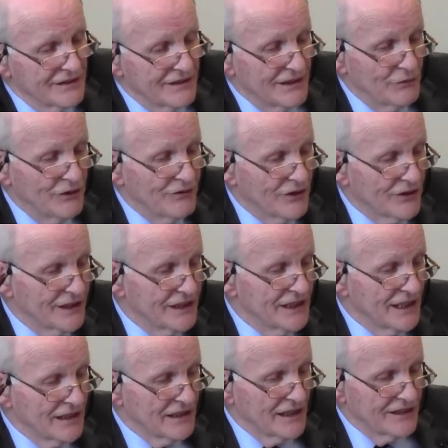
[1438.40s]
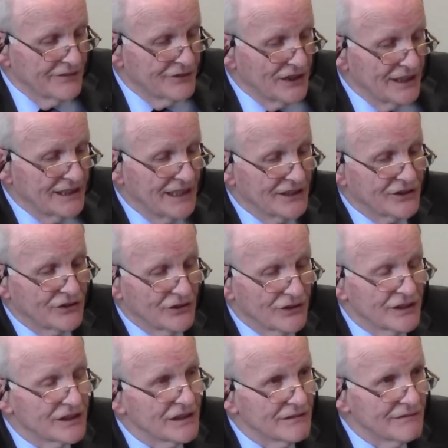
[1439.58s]
that we've already got a lot of dry cask
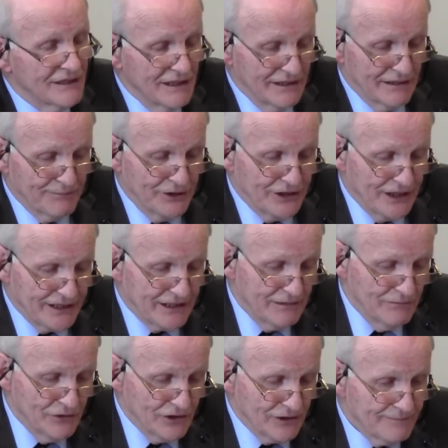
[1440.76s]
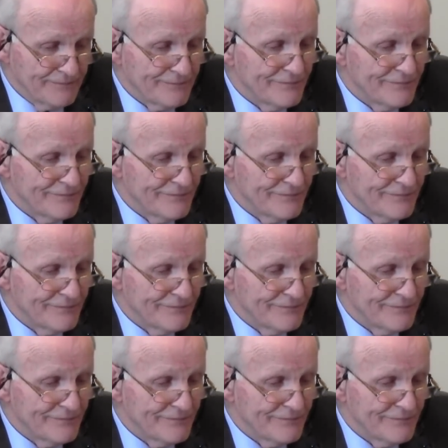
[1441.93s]
storage and are projecting more.